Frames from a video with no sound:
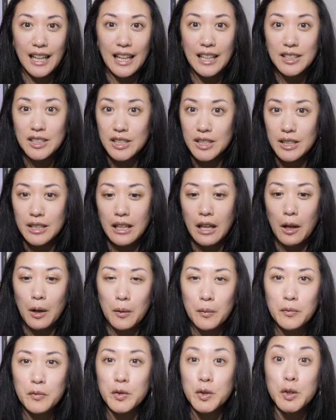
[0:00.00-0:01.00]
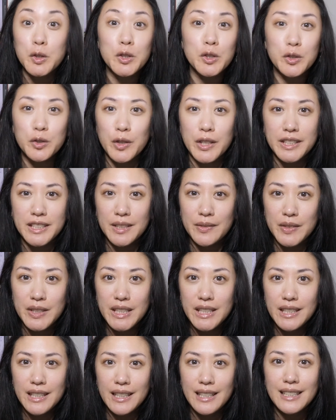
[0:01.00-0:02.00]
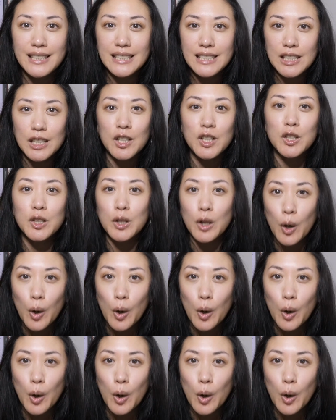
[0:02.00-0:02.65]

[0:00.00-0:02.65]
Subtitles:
and to help fuel your creativity is to